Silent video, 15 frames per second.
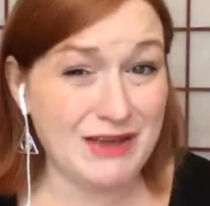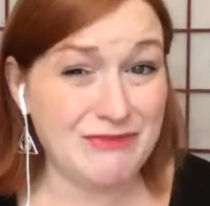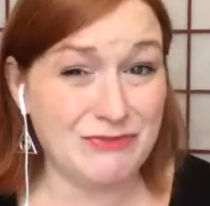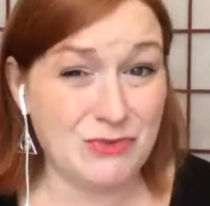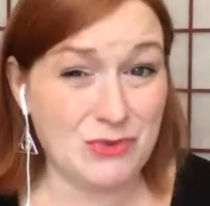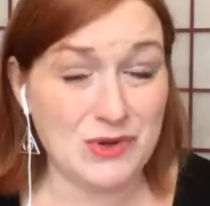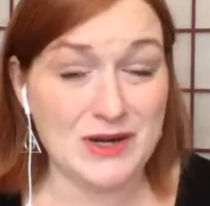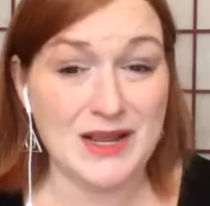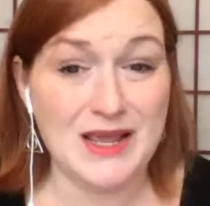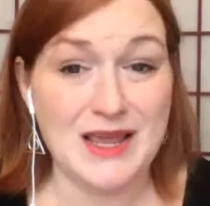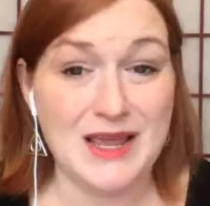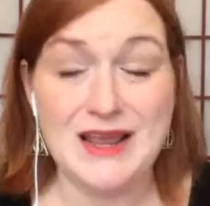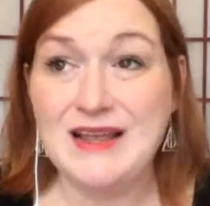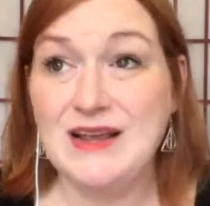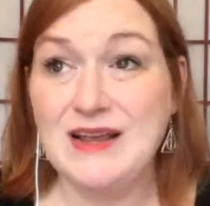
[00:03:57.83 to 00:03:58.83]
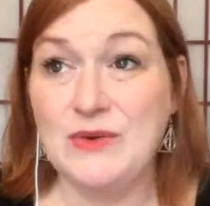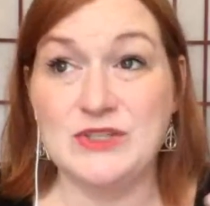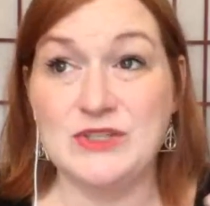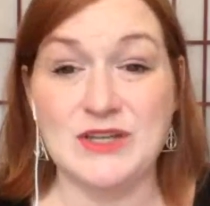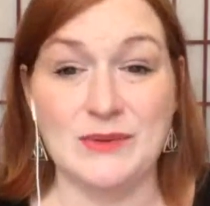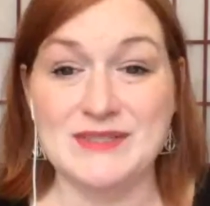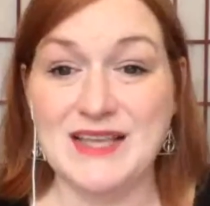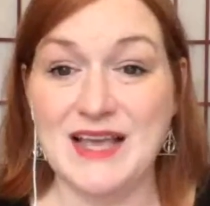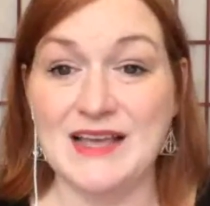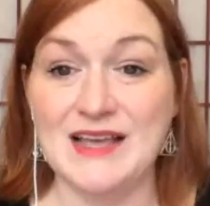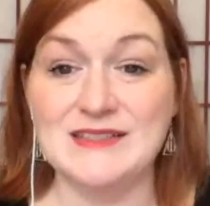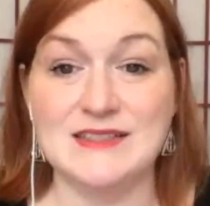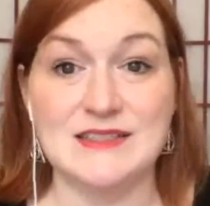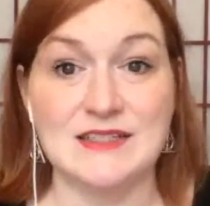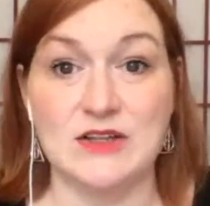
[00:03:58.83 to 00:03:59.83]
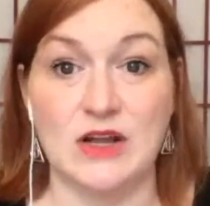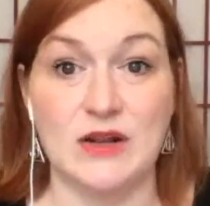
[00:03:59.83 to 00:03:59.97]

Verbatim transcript: 40, which I was hesitant on because,